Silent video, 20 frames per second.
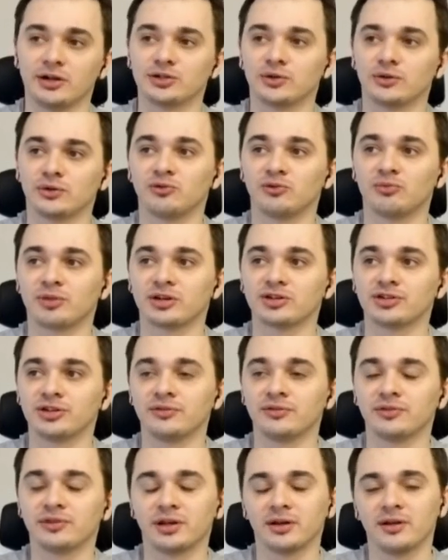
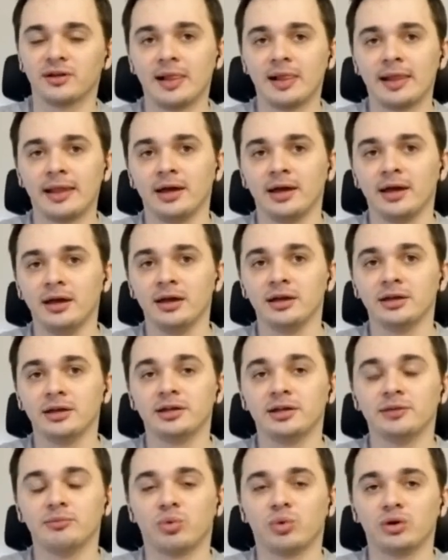Naturally,
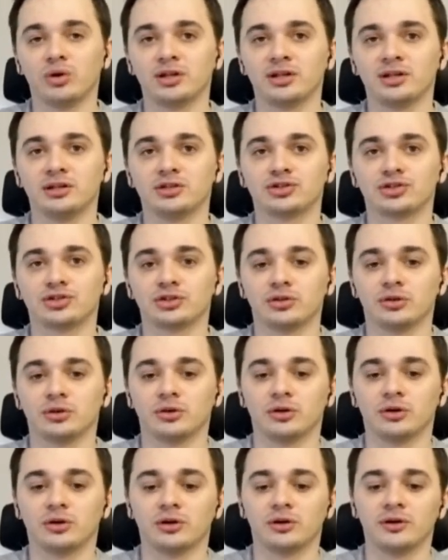we're able to
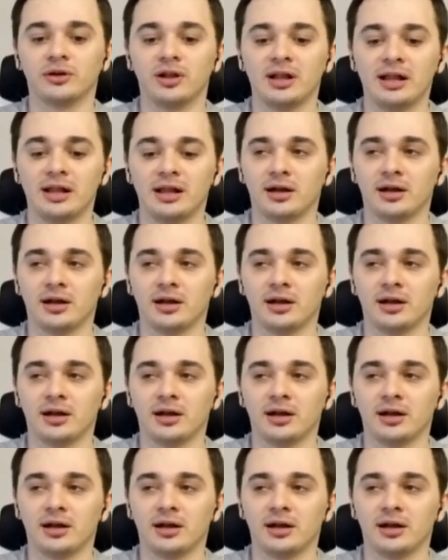discover it.